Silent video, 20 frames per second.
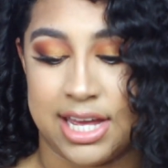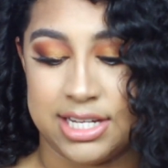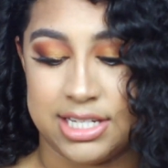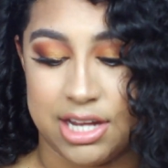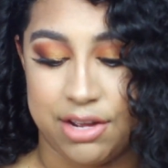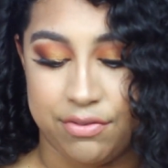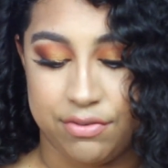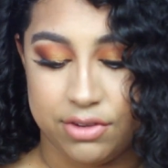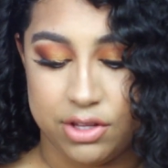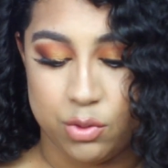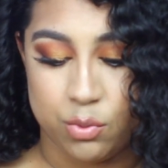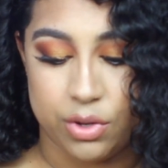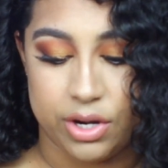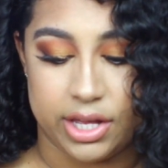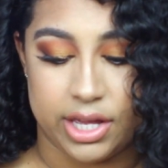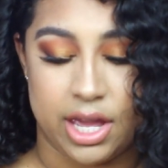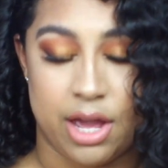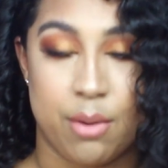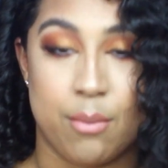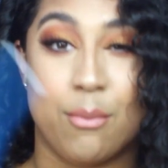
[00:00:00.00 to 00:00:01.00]
I definitely
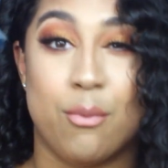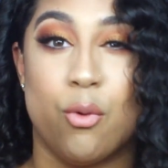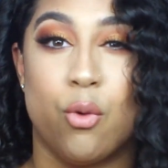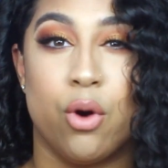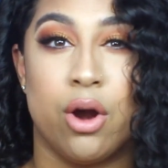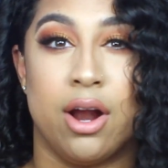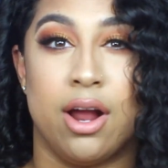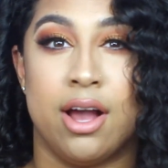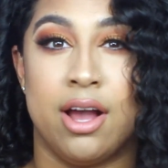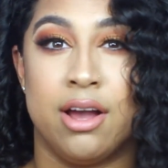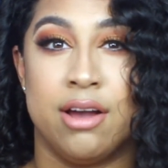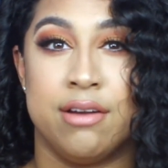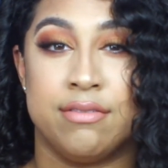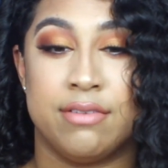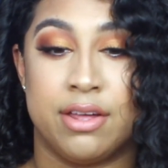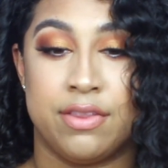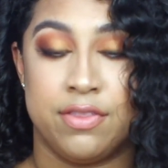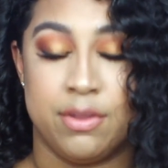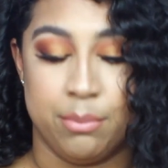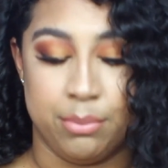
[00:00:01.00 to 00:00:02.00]
want to get more
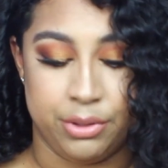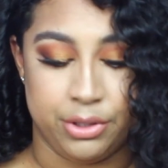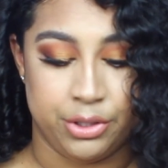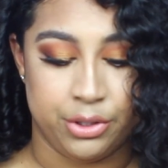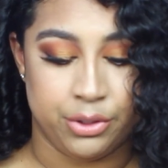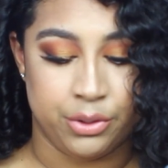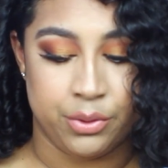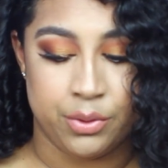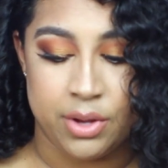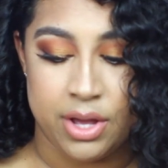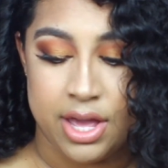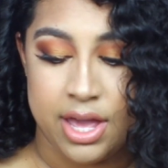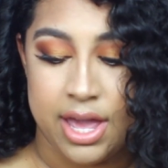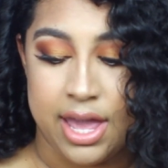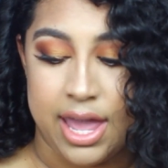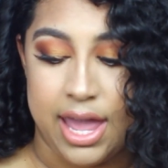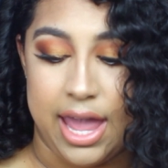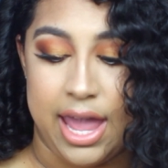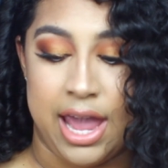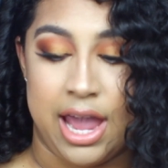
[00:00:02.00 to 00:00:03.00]
of the blue
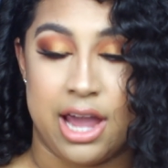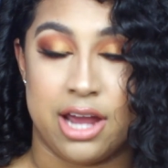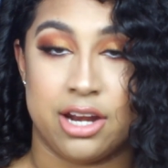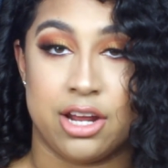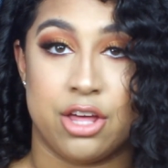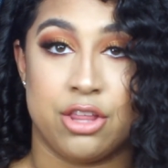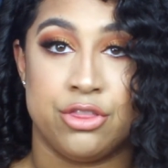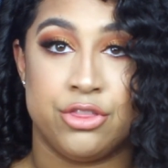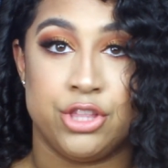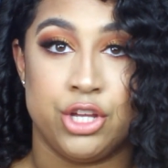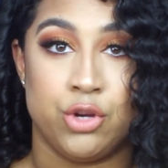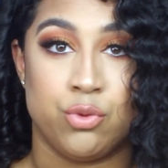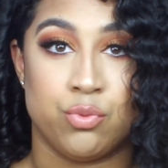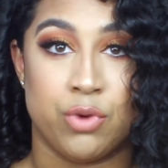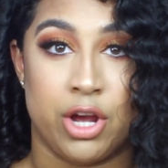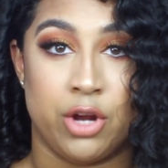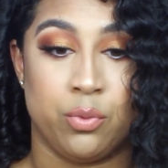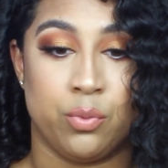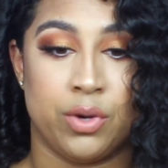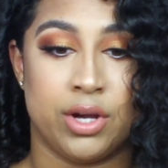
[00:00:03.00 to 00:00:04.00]
and the
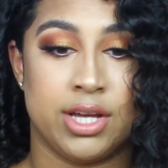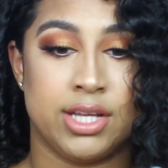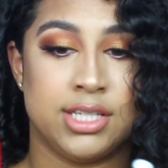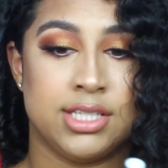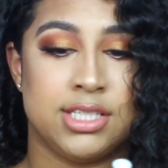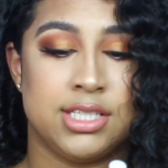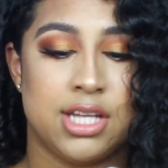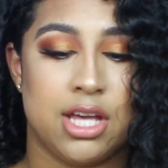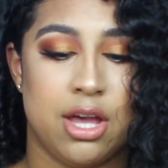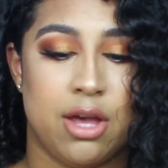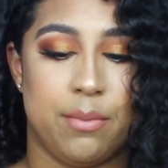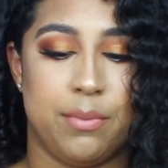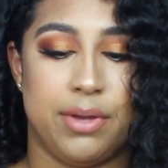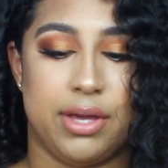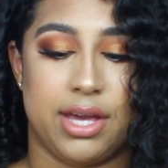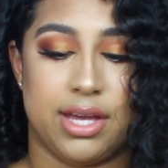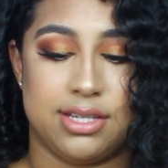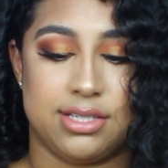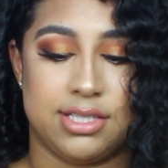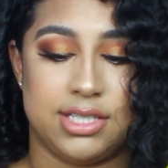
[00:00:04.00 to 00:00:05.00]
red ones,
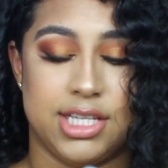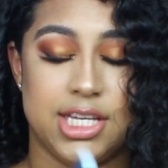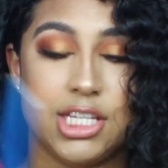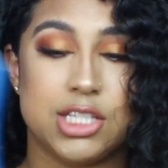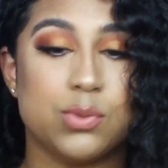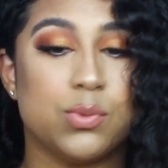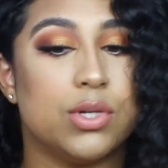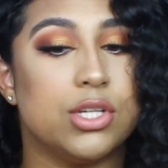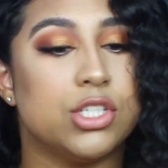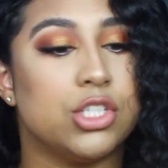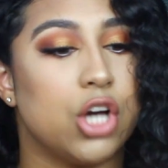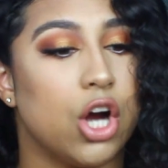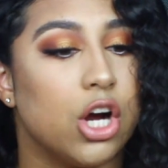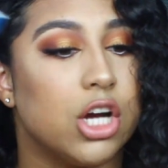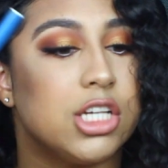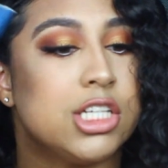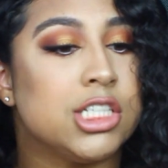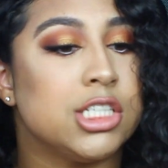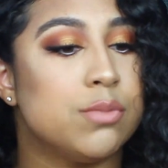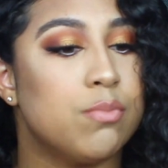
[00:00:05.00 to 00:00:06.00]
because these ones
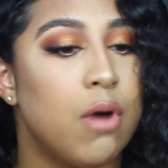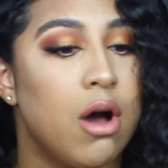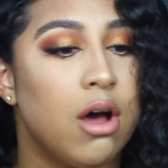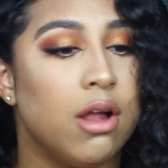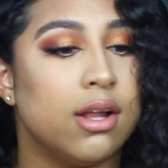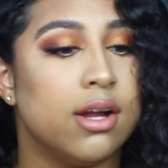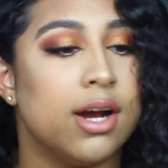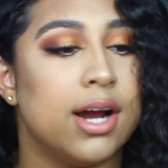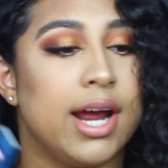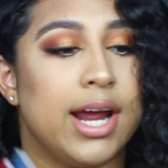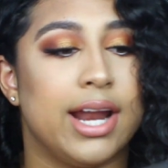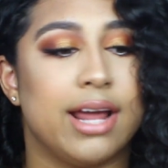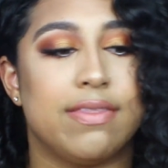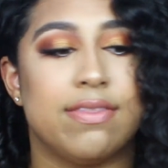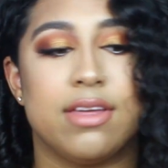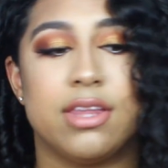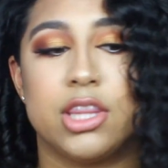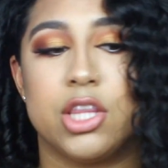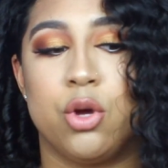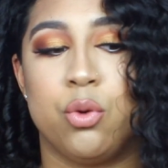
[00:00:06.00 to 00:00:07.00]
are smaller and I
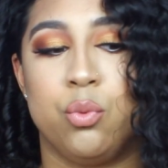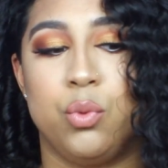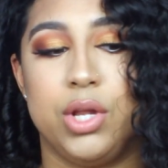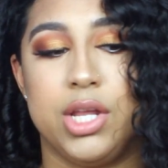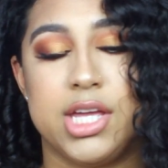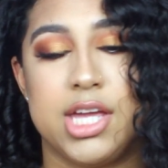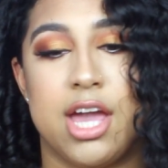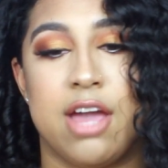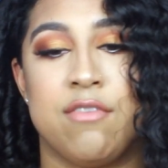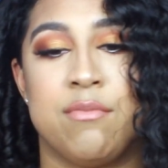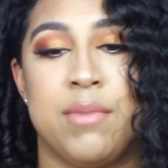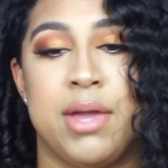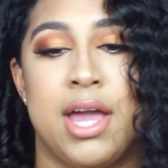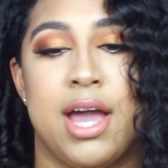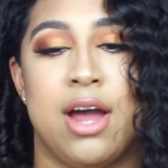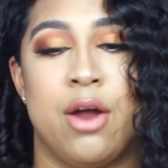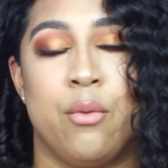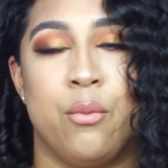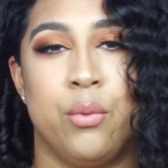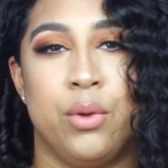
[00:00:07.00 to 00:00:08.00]
think they'll really give me
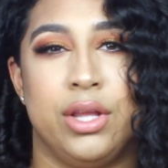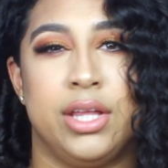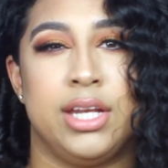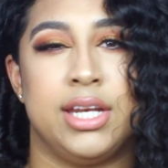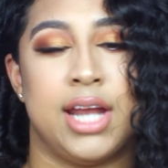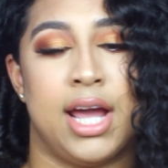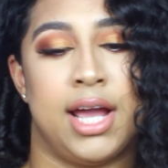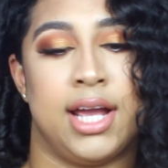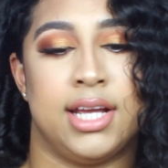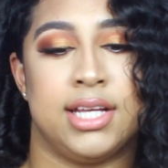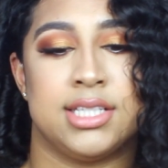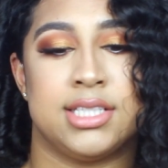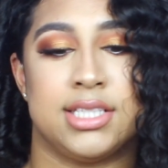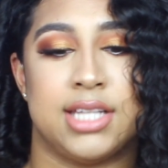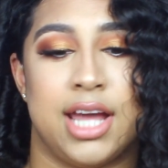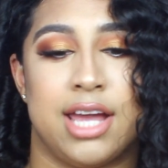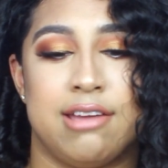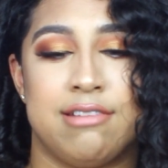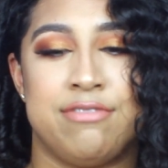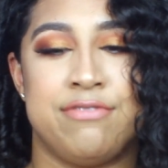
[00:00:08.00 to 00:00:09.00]
a really nice
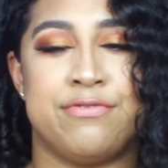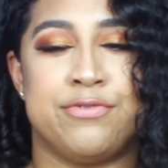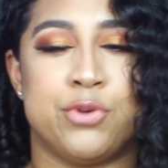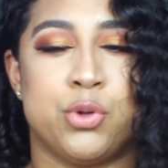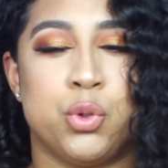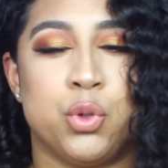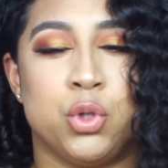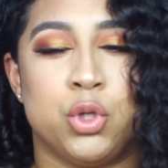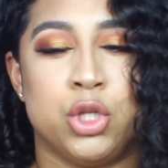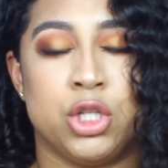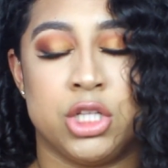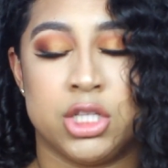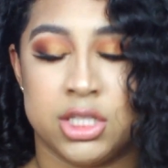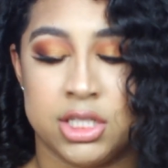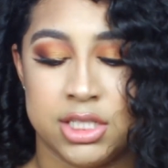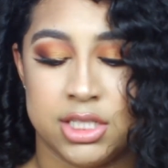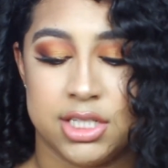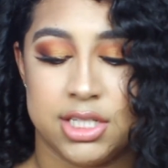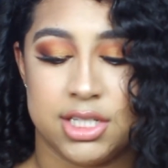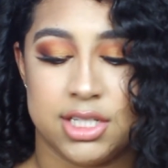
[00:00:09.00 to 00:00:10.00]
like
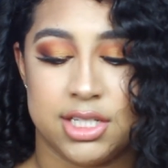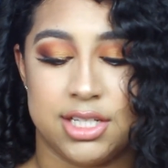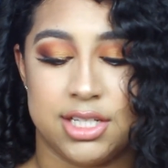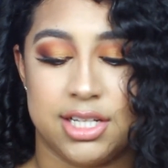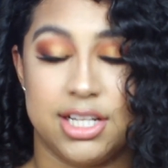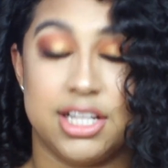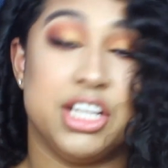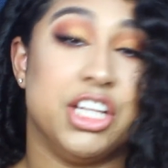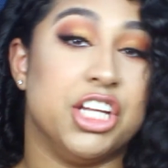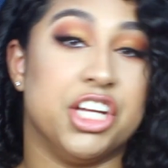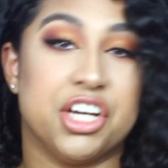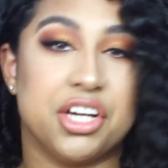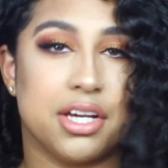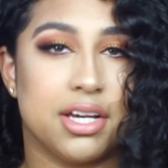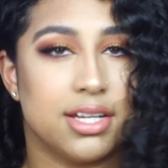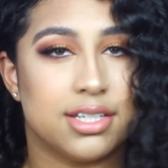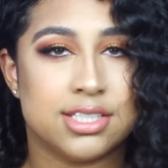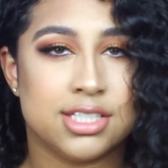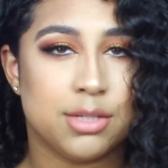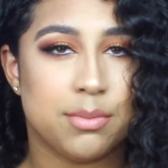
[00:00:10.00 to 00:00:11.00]
full
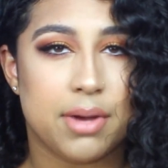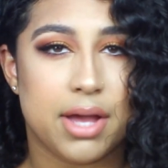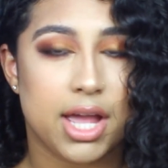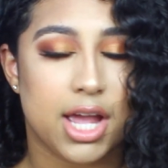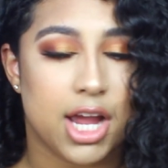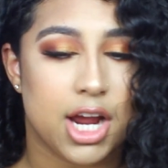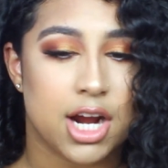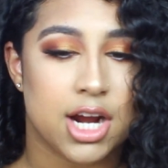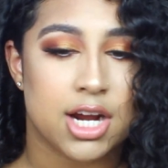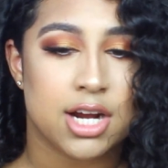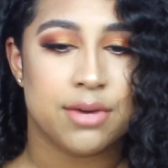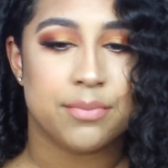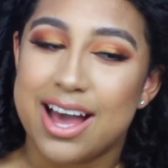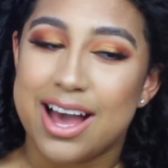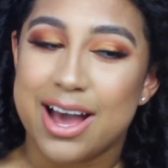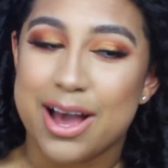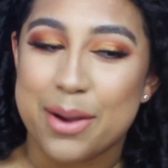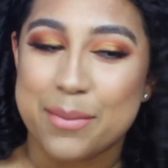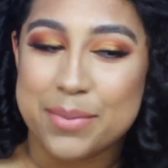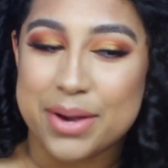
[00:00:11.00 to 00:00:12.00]
look to my hair.
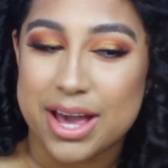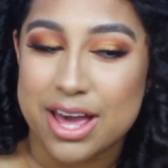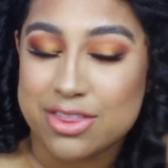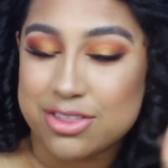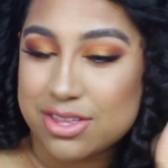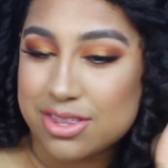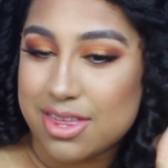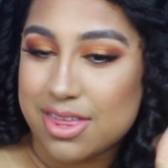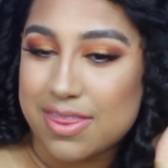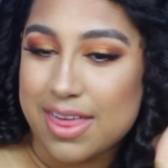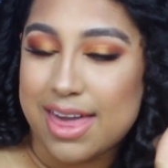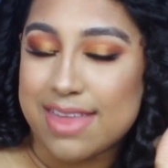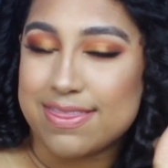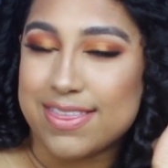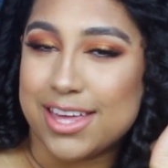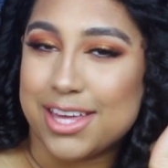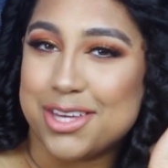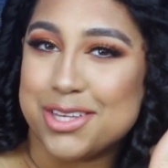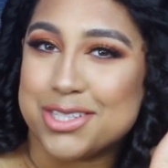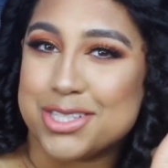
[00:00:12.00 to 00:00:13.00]
But other than that,
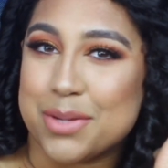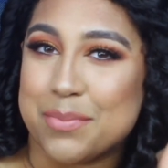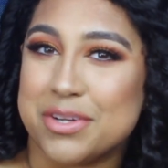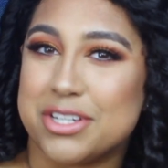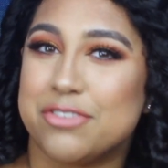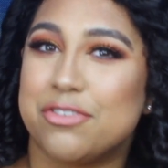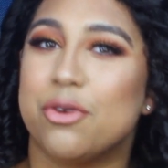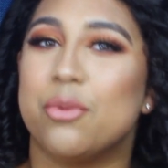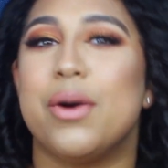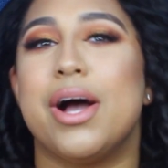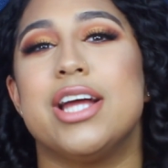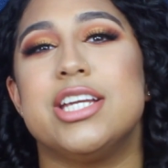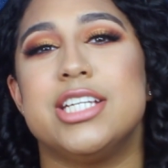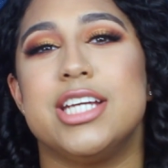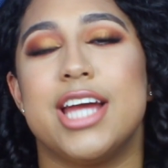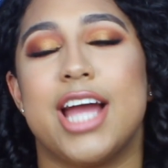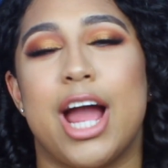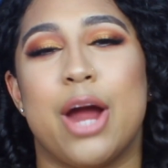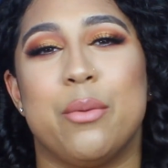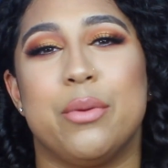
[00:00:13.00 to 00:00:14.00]
thank you so much for
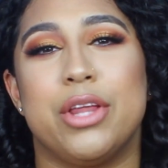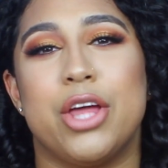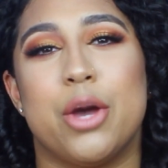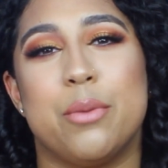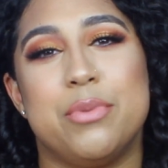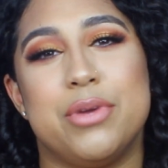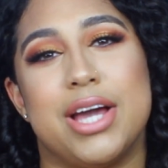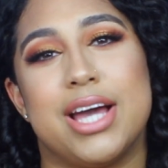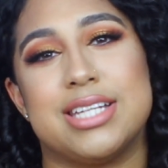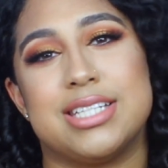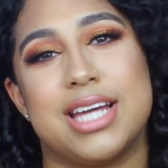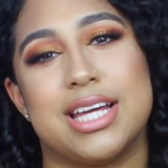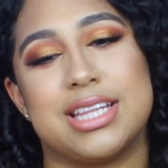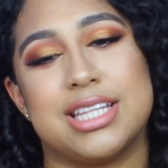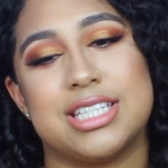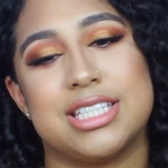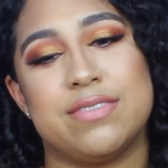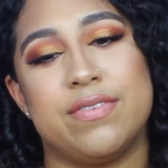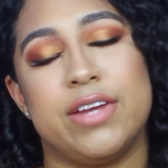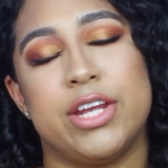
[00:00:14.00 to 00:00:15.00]
watching. I really hope you guys
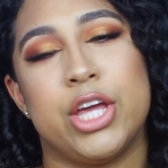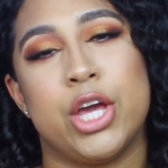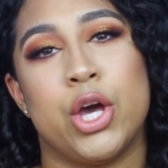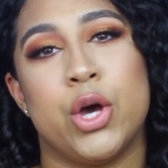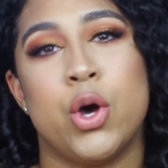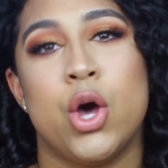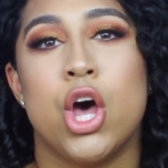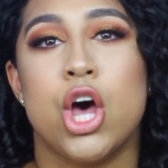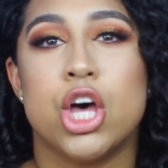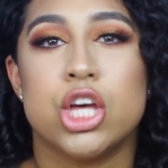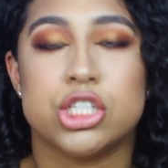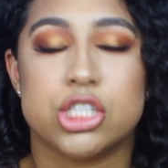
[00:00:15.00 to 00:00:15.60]
like this video.